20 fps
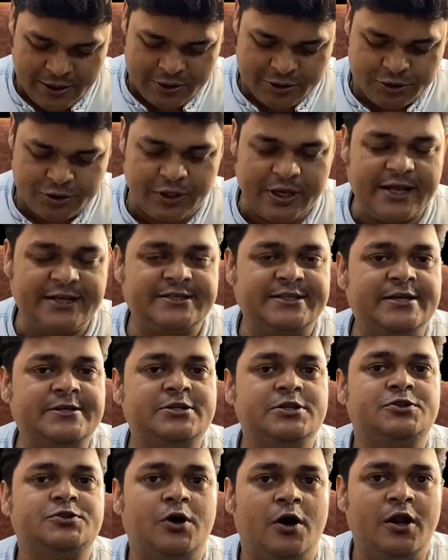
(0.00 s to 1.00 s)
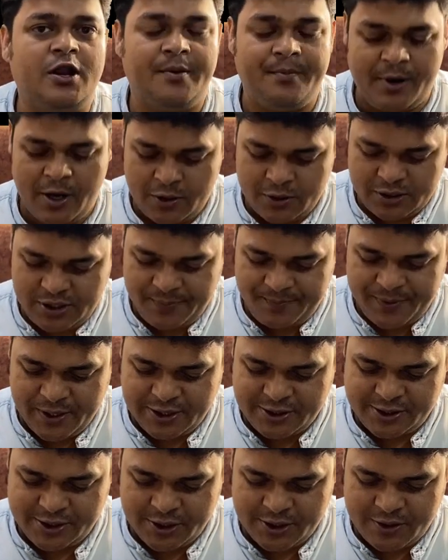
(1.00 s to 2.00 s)
So guys, this is all about the
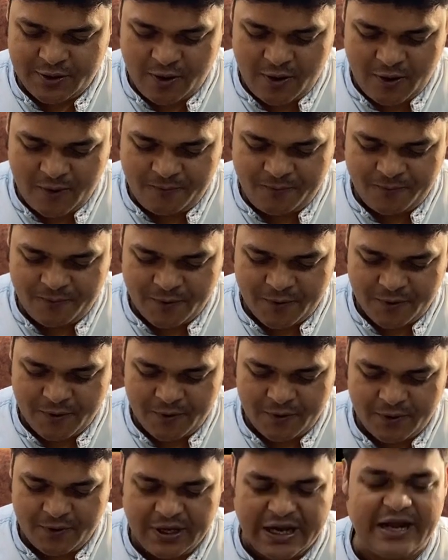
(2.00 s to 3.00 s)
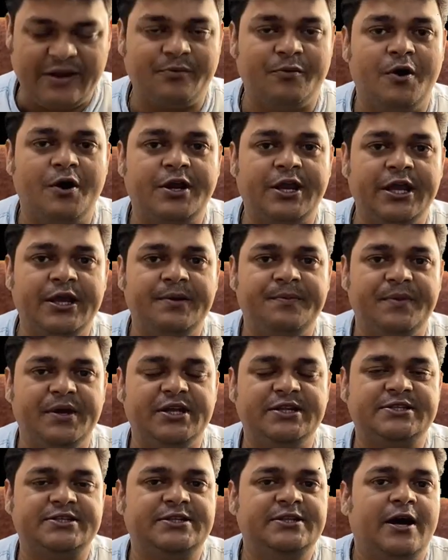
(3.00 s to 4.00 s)
basic of networking,
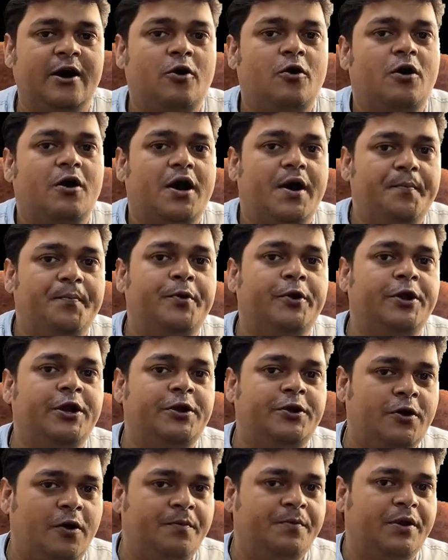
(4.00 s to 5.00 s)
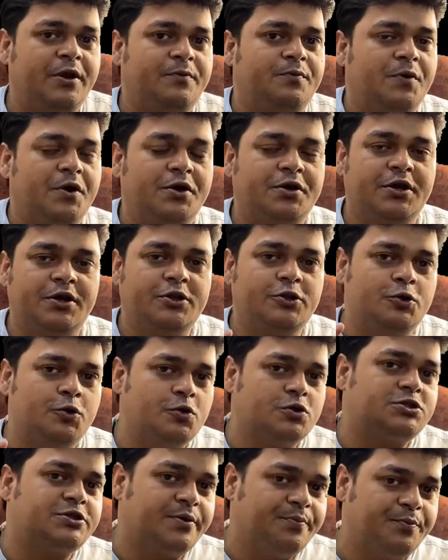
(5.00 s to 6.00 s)
means the component of networking.
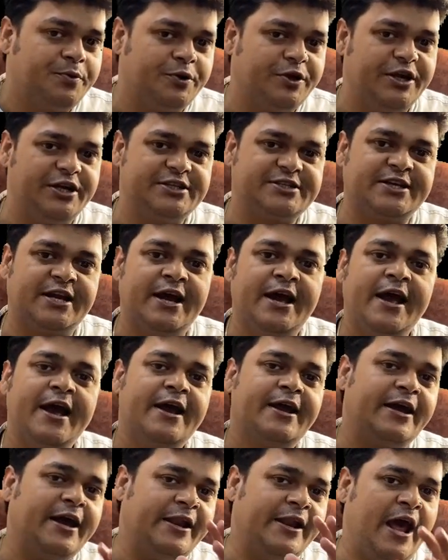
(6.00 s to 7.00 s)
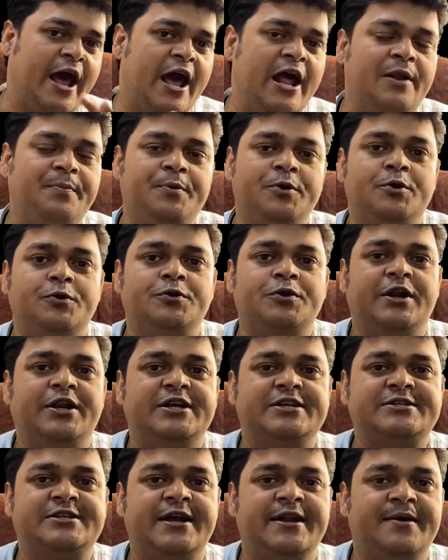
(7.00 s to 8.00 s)
Those components can help you to
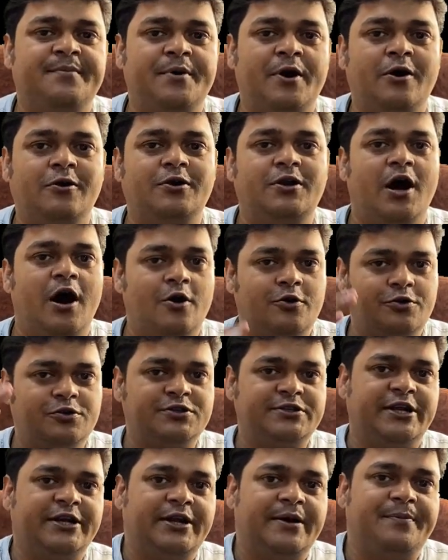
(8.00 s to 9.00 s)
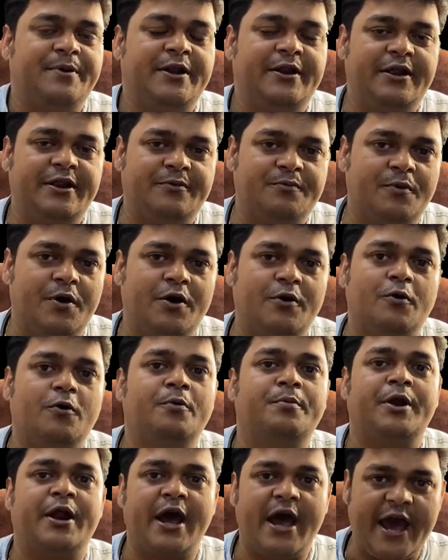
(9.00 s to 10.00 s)
understand about how to set up a network
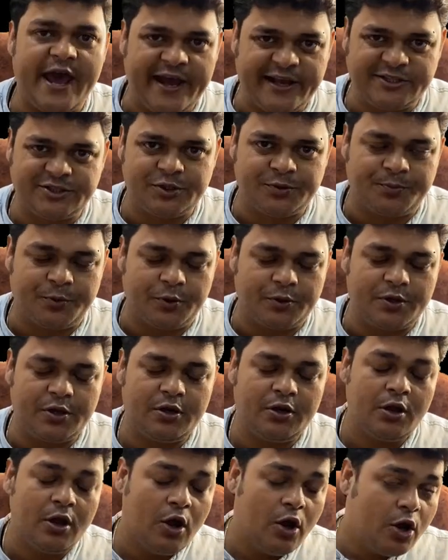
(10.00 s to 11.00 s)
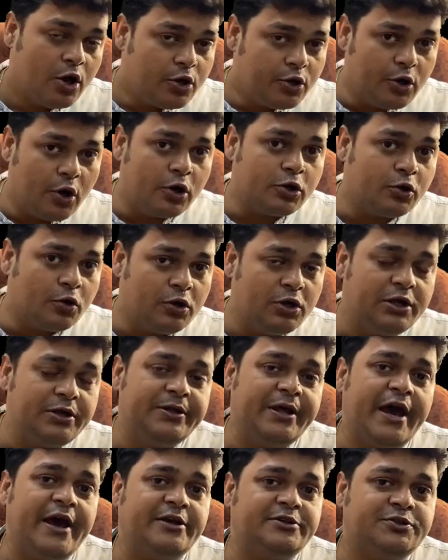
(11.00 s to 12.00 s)
over an Azure portal. Not only
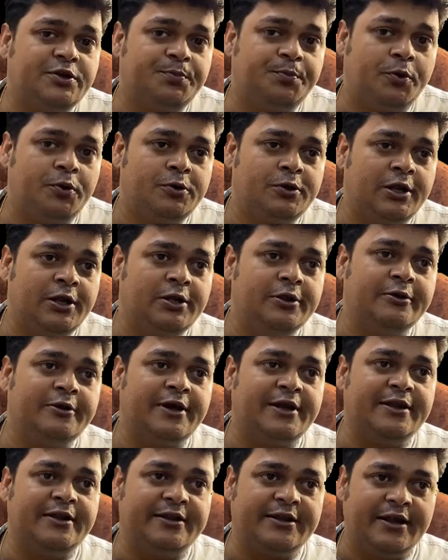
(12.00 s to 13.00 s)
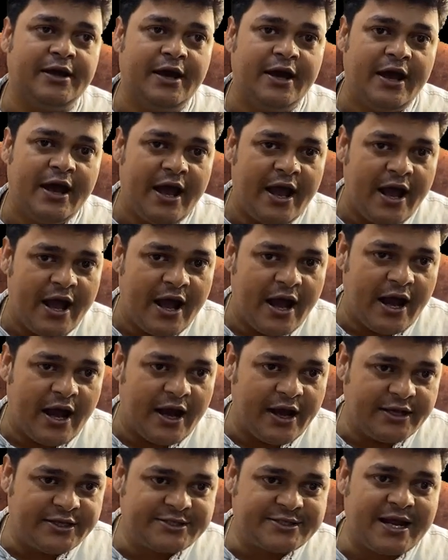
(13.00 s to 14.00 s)
the Azure portal, you can
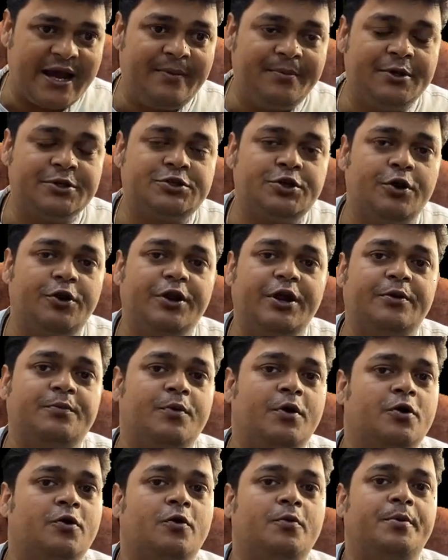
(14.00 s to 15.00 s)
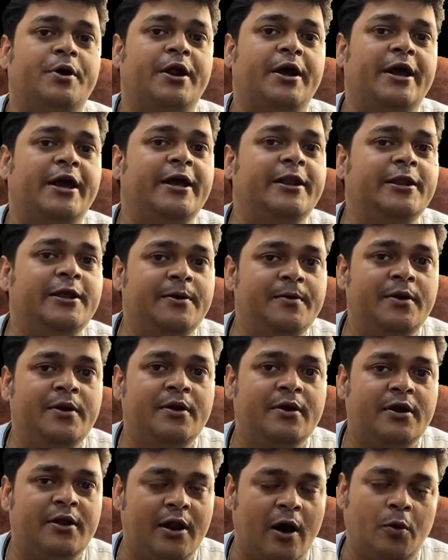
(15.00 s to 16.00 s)
establish your network over
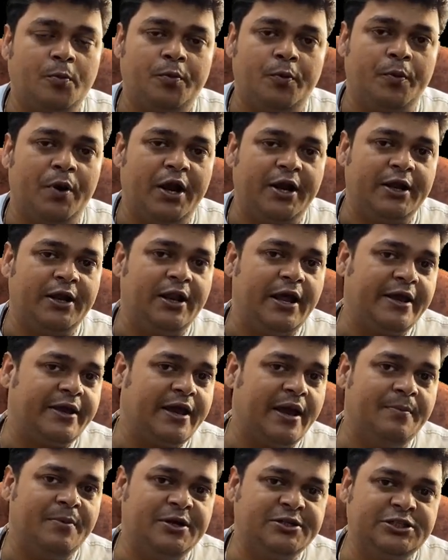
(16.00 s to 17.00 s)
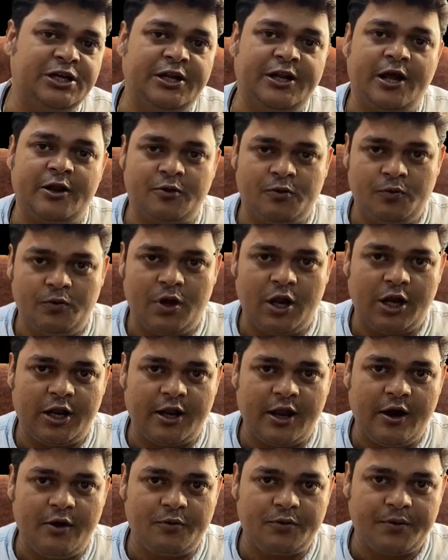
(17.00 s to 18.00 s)
any cloud provider like Amazon or Google
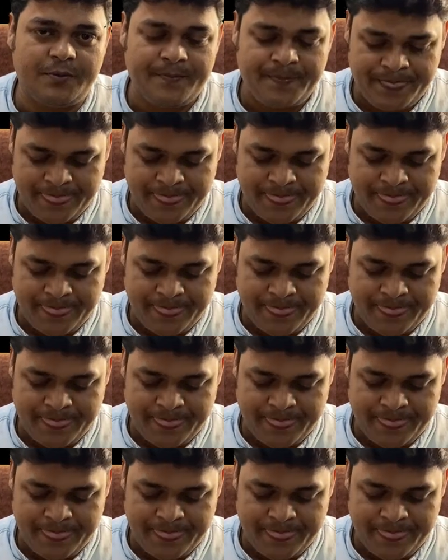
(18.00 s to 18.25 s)
Cloud.